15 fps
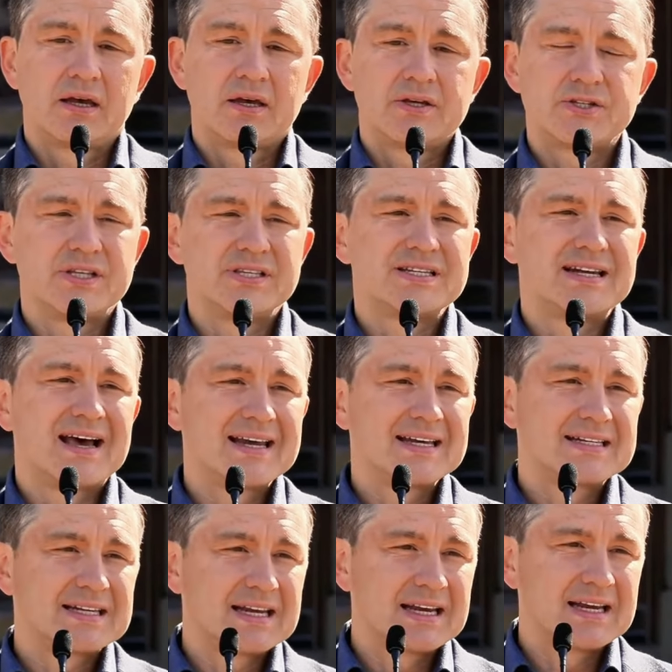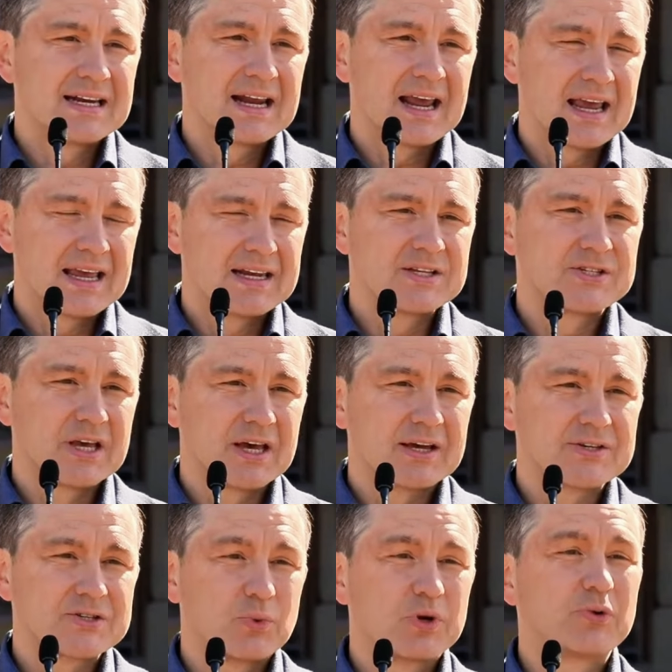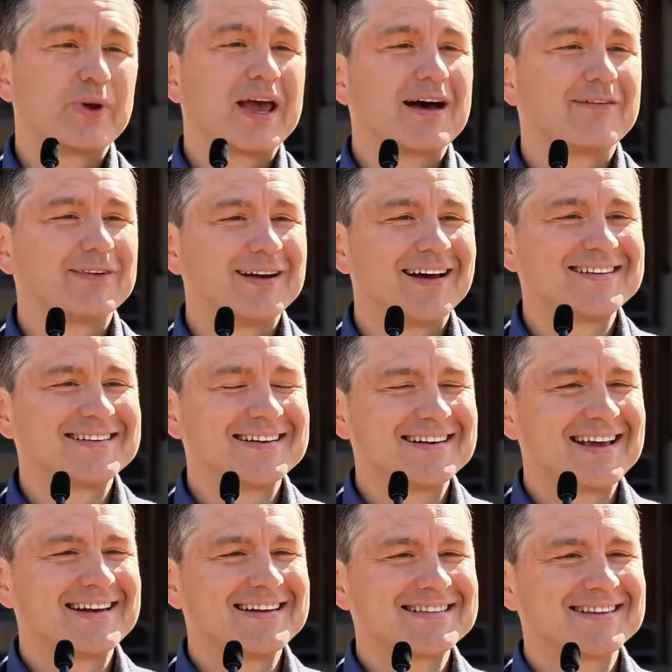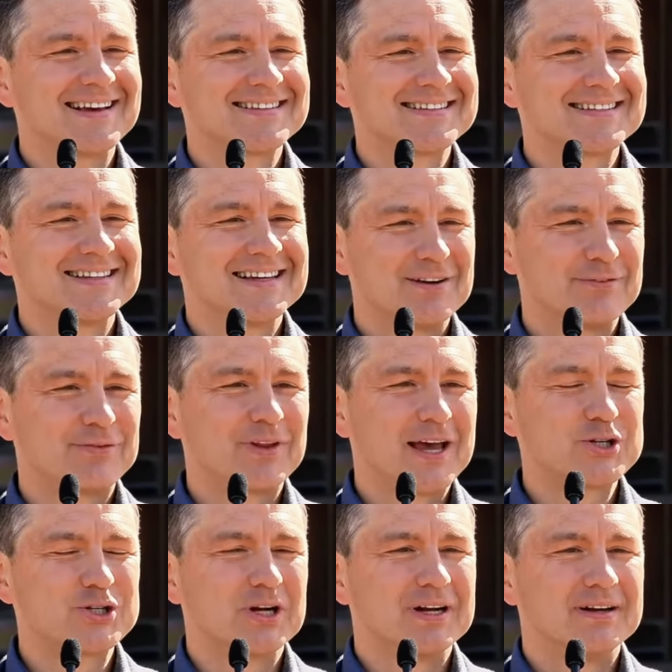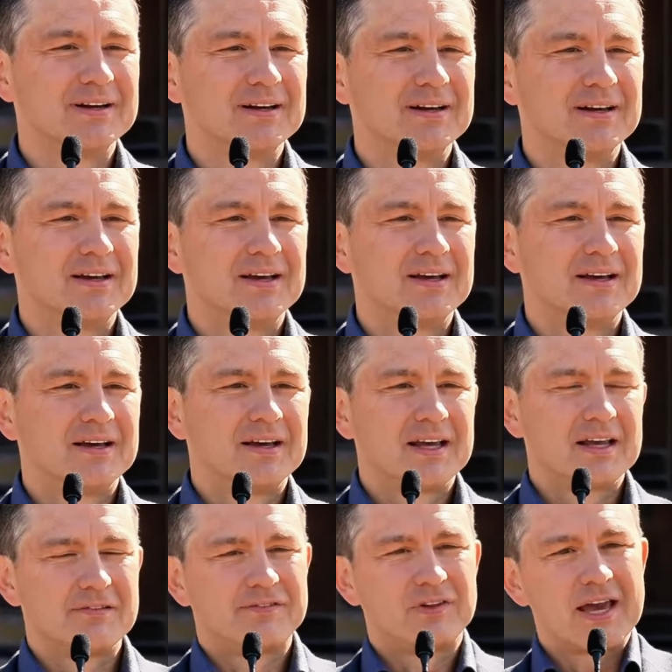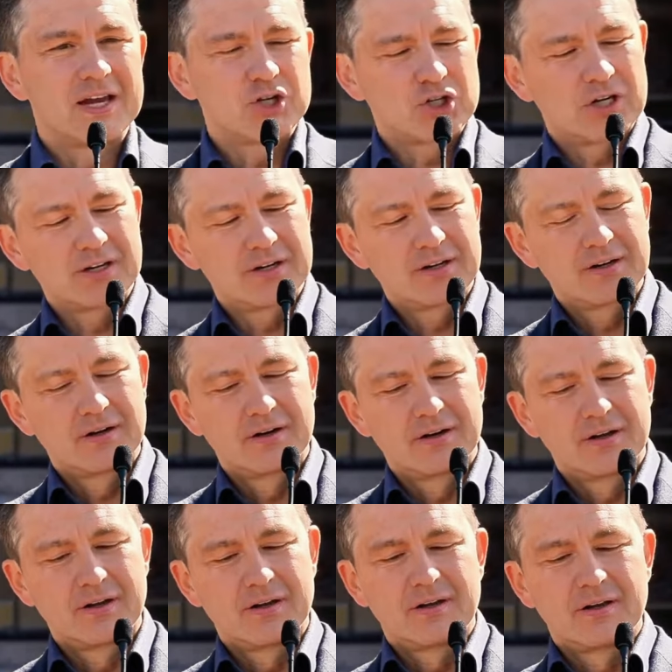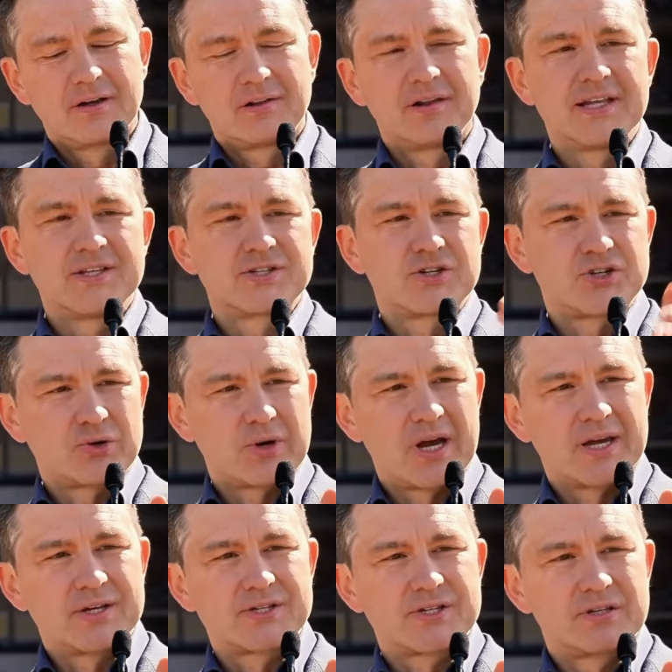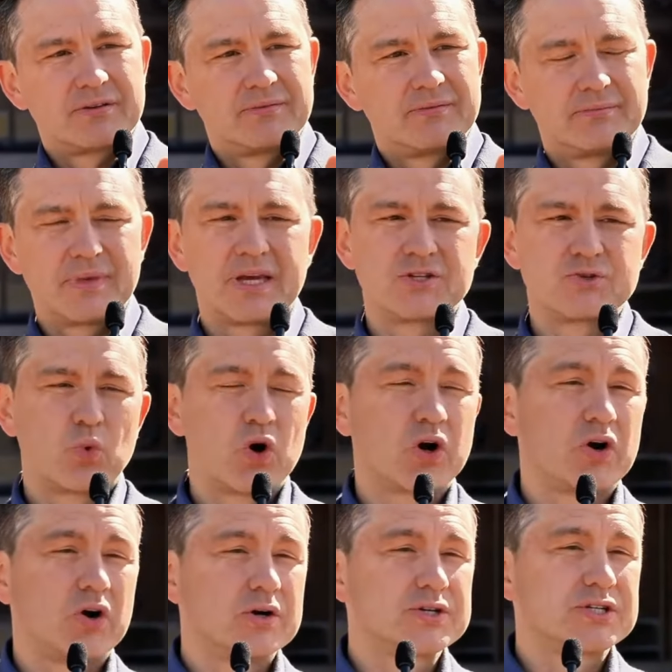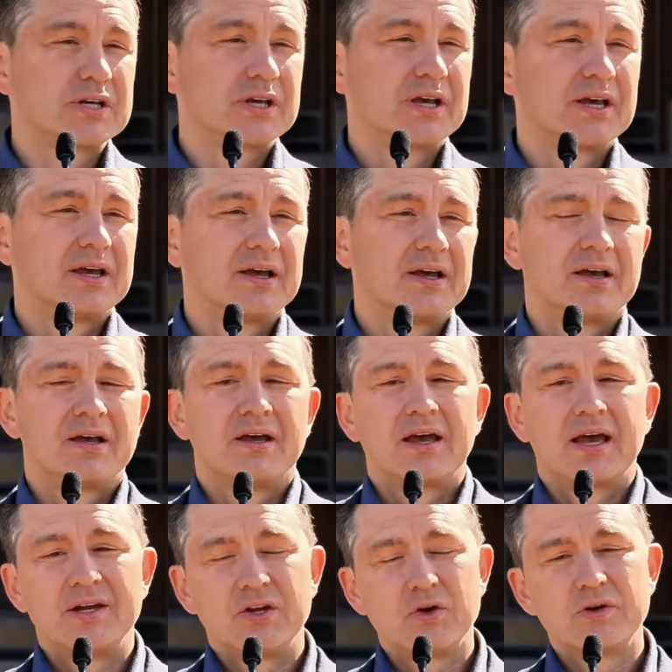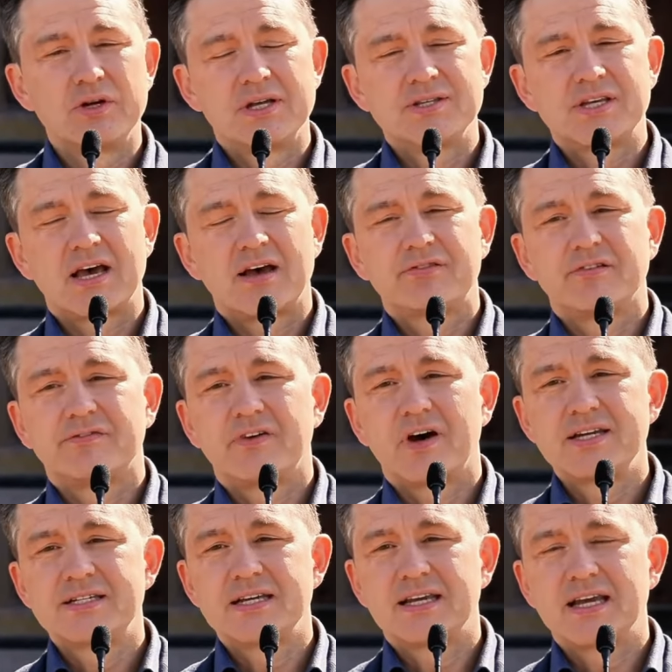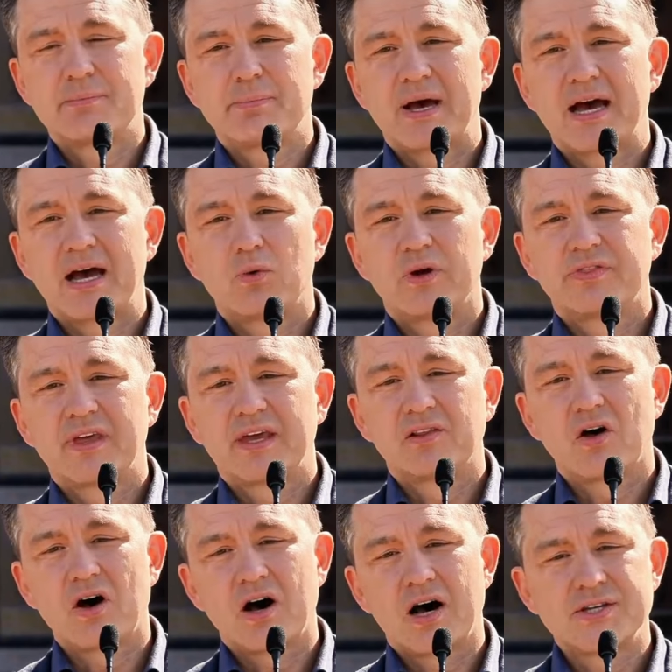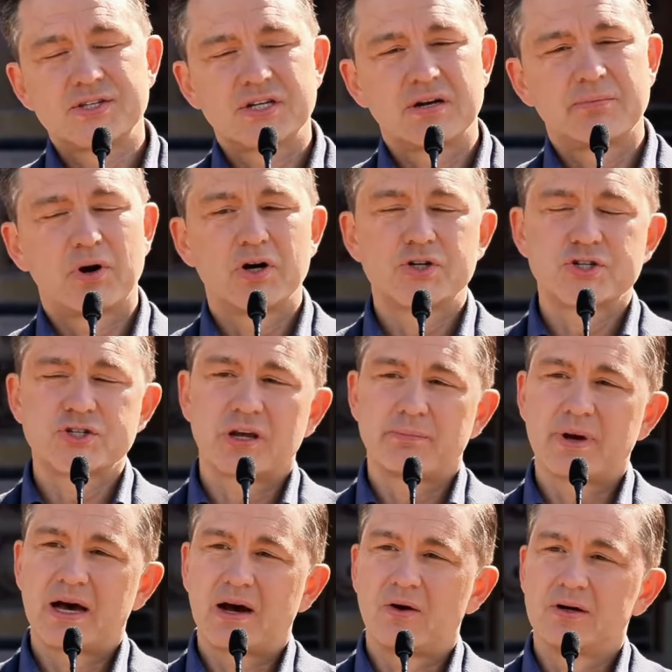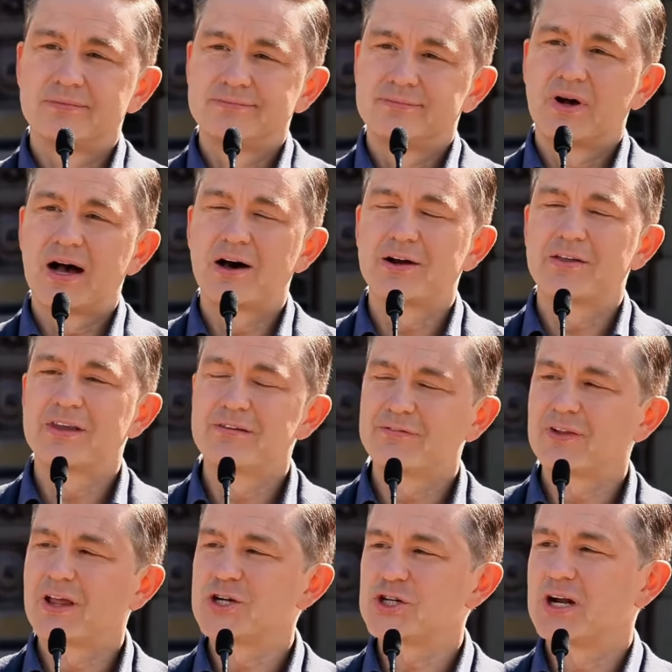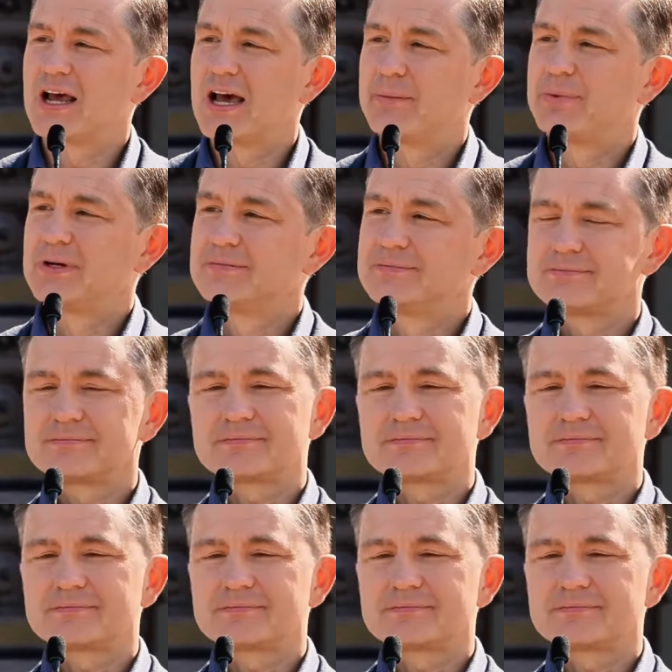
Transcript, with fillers: since 1986. What do we have in 1986? Inflation. Inflation leads to strikes because workers and unions have to fight to get back what they lost in purchasing power. Well, how did the inflation happen?